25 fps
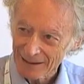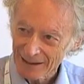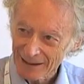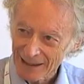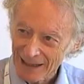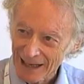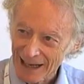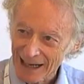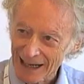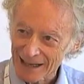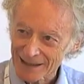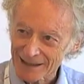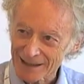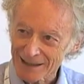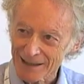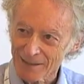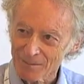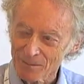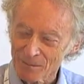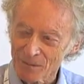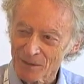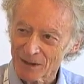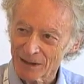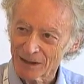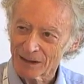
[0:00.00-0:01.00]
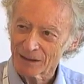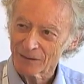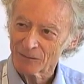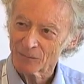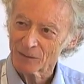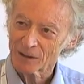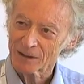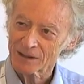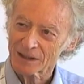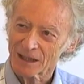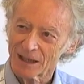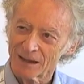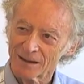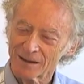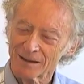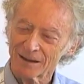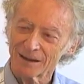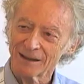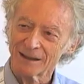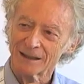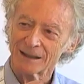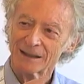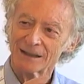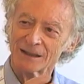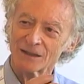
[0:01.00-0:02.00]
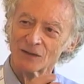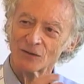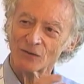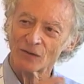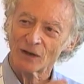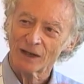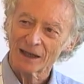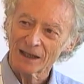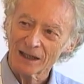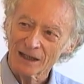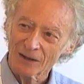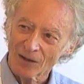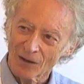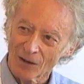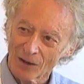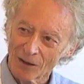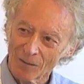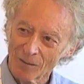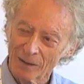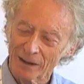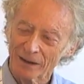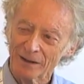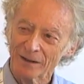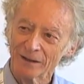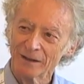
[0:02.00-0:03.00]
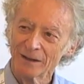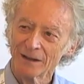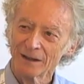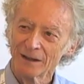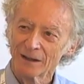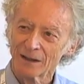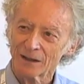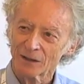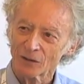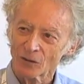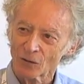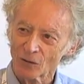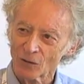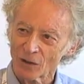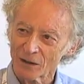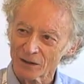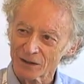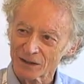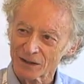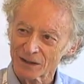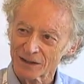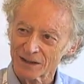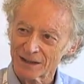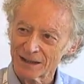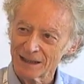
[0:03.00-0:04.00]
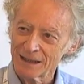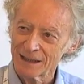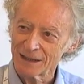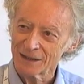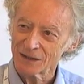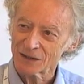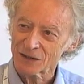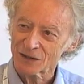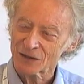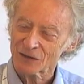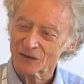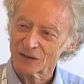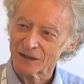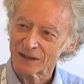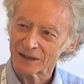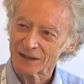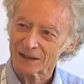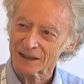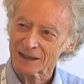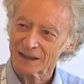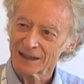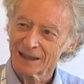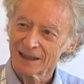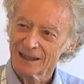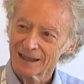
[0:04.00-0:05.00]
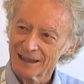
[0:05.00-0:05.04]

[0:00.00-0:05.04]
are something which I think is fairly common across the industries.